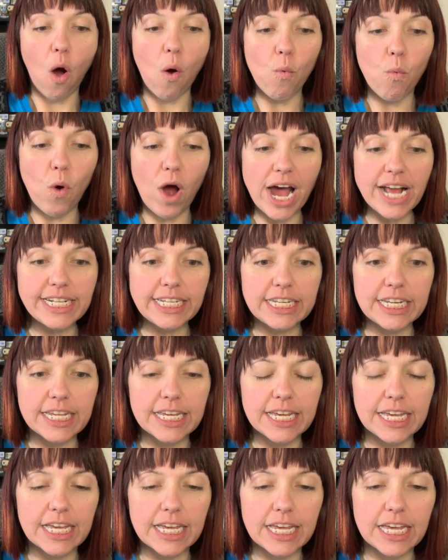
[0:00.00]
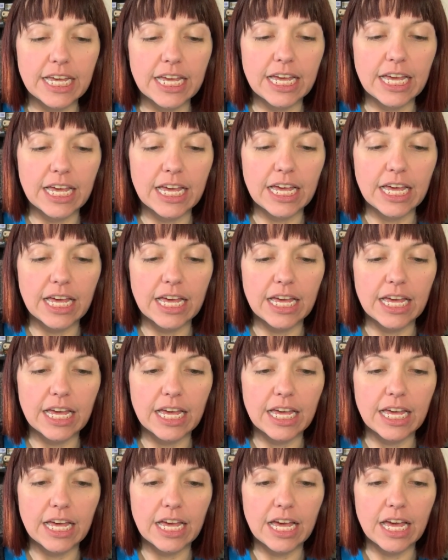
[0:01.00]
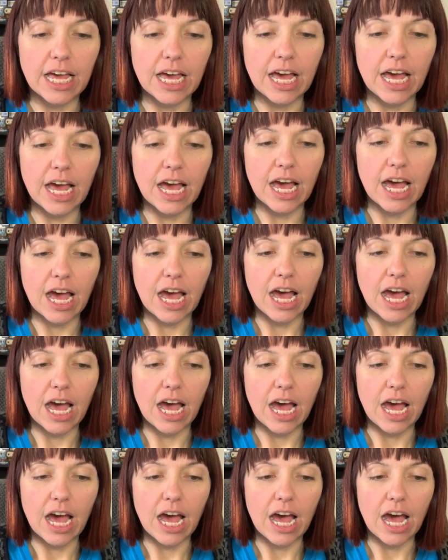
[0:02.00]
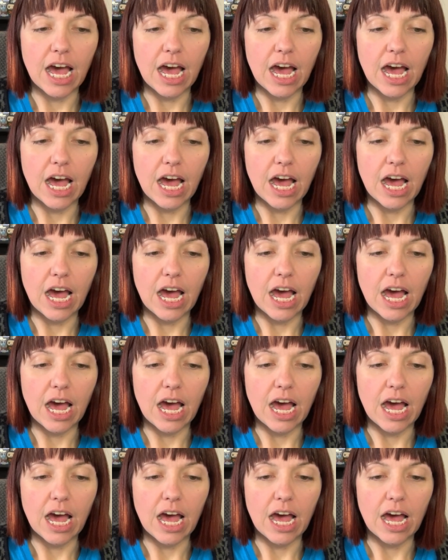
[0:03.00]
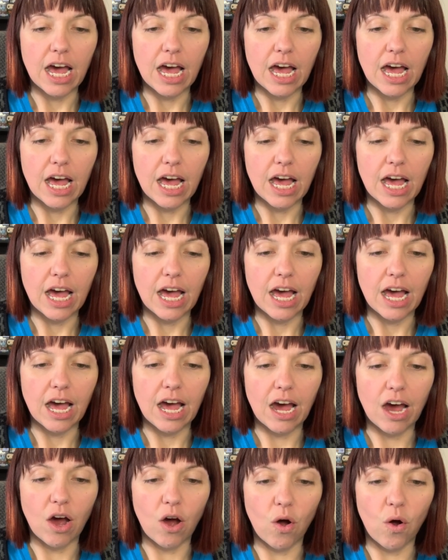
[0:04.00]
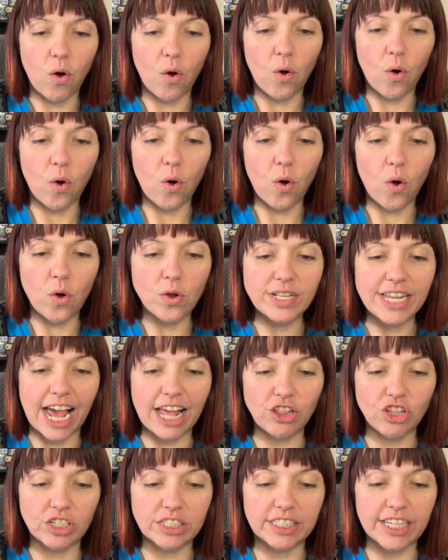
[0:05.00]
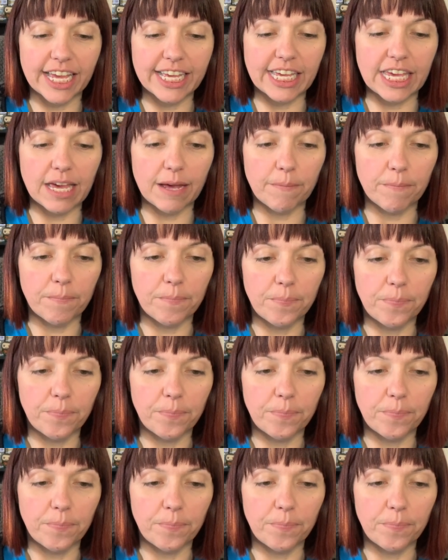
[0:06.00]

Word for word: What? Roaming the continent. We don't want your kind here. Oh, Hunting that looks like him.